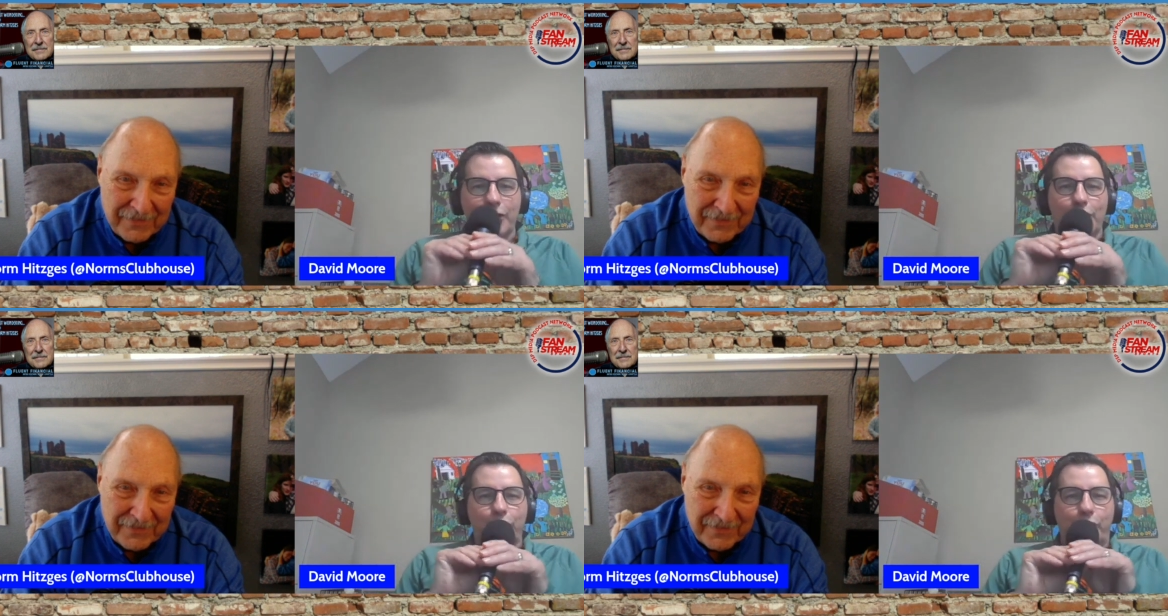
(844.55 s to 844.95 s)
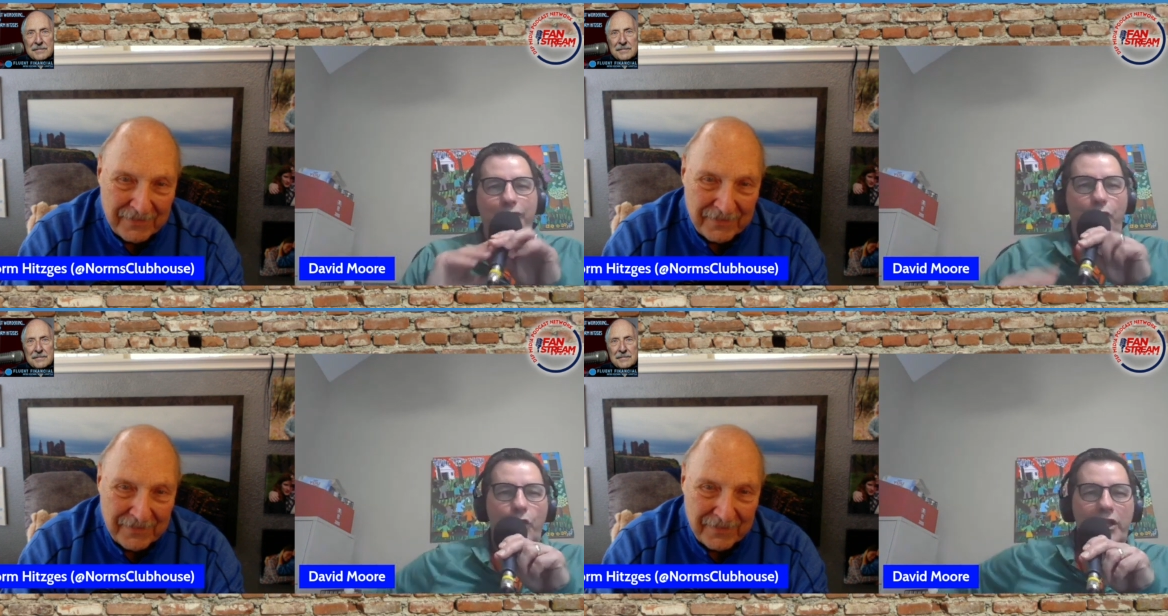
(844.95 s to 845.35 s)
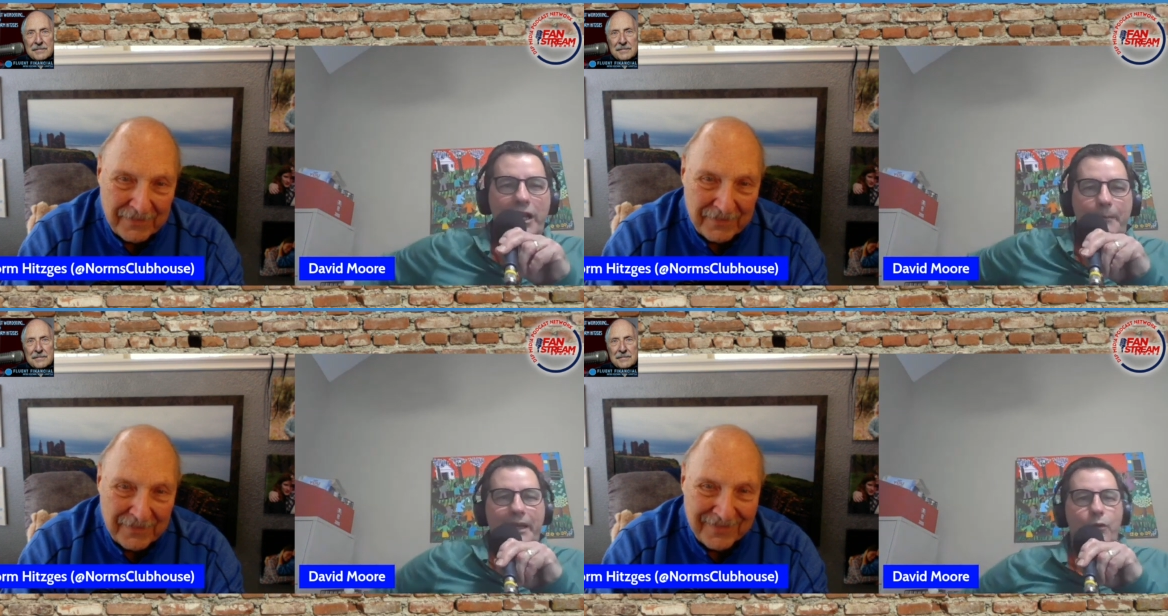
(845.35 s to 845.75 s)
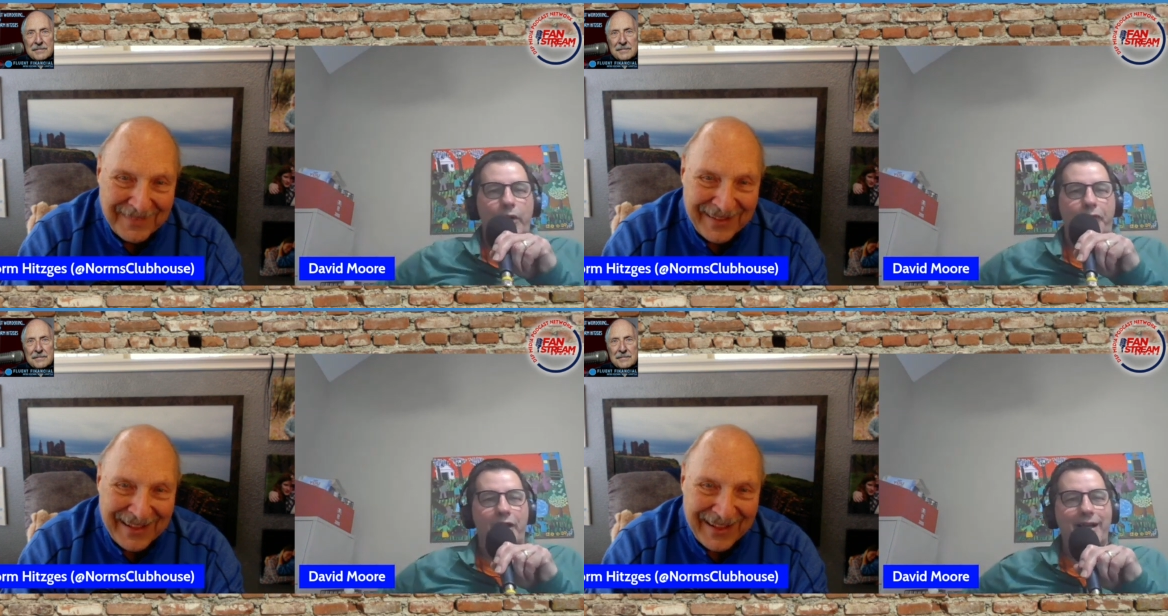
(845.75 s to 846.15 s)
Speaker 1: are a little too
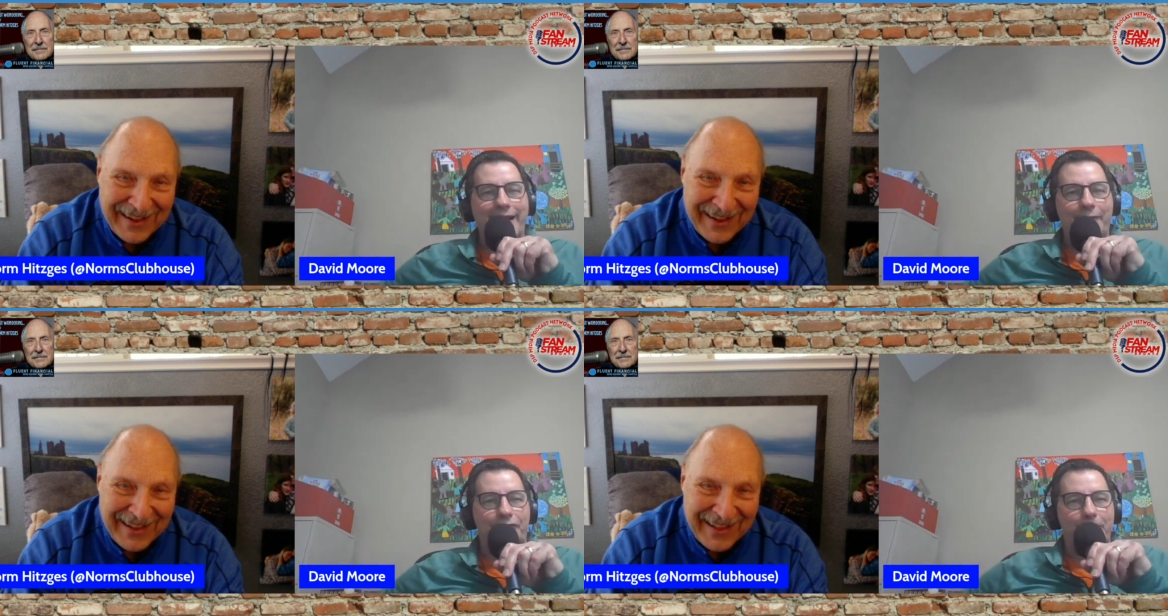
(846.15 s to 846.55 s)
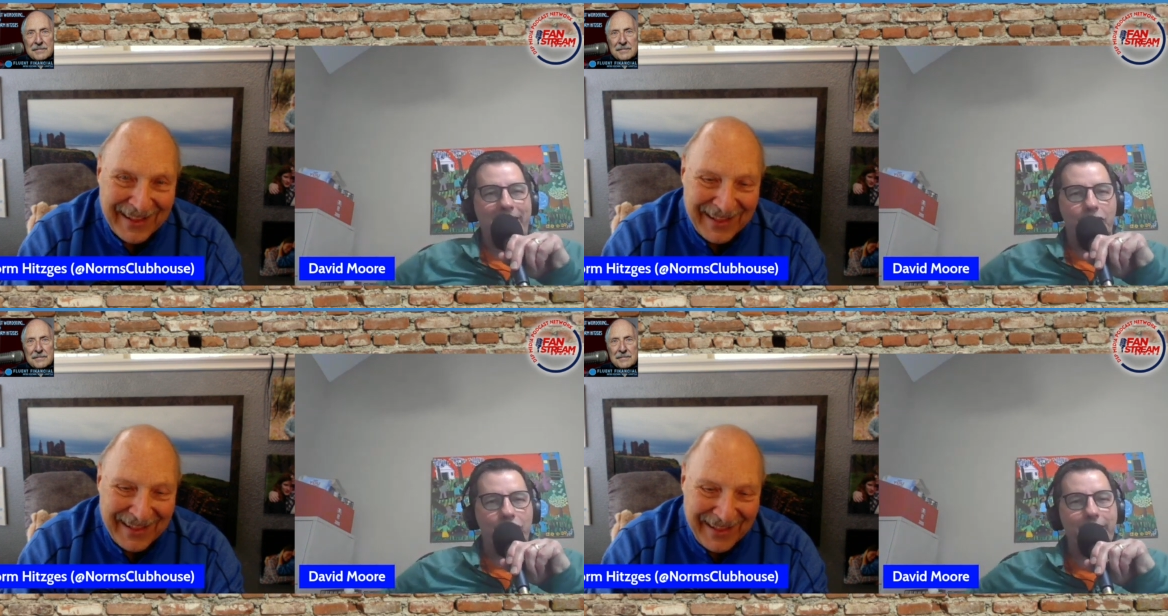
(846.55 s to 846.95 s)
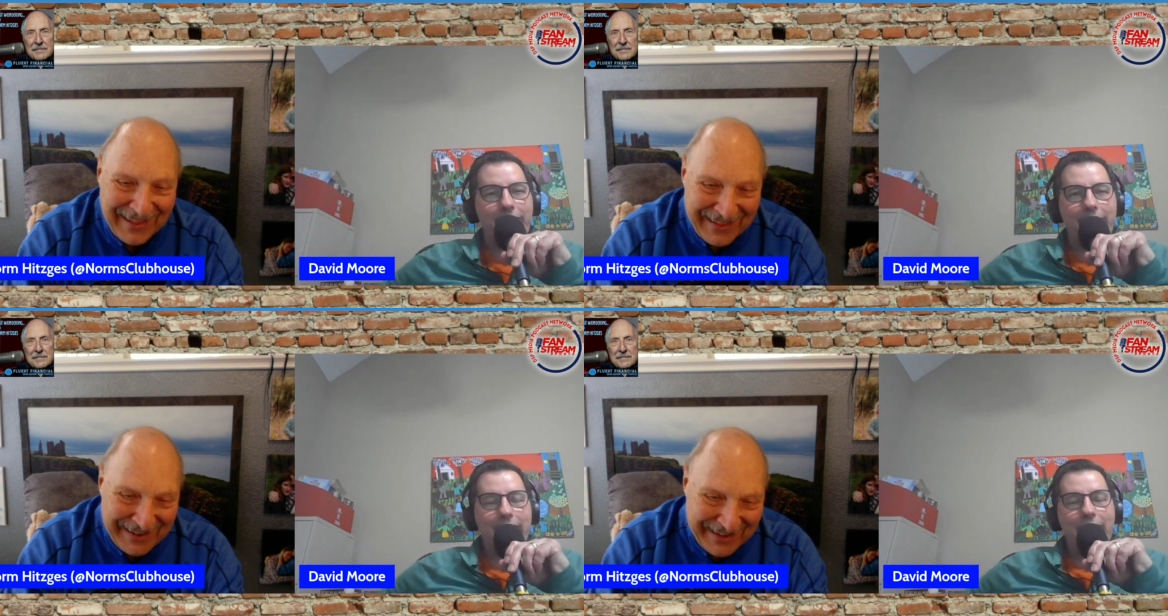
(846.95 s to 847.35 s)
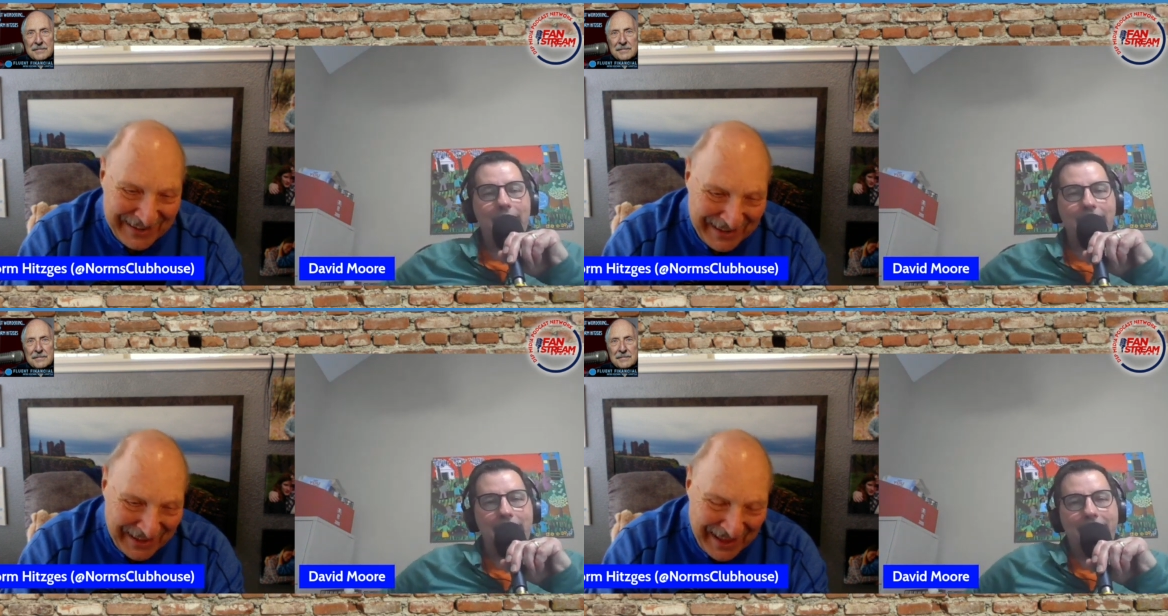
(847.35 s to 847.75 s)
forthcoming with uh, information.
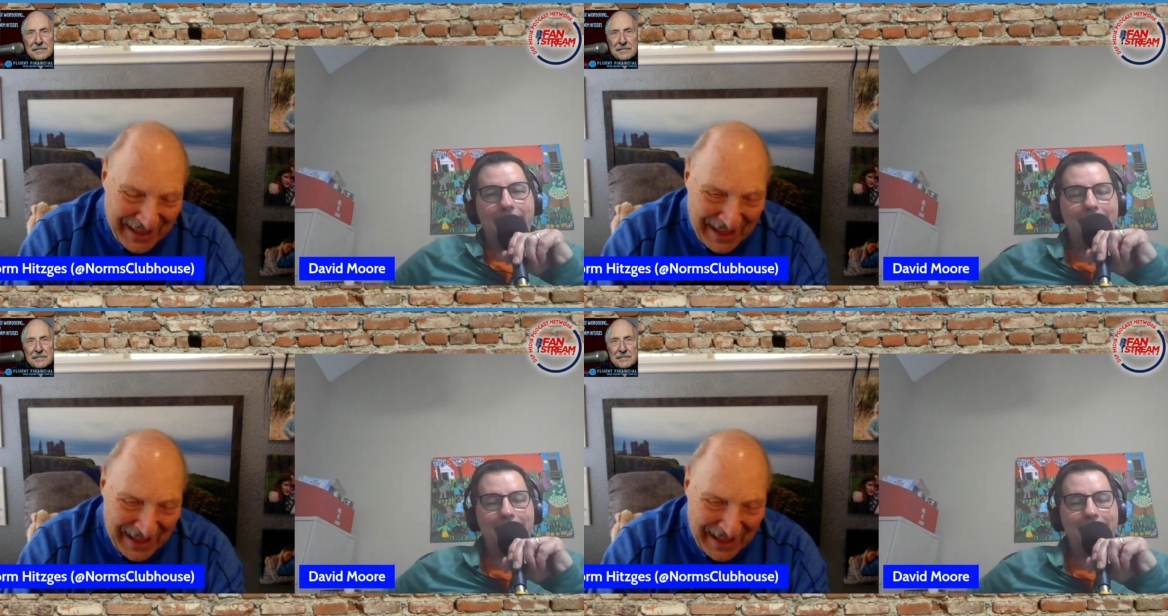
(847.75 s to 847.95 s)
Uh,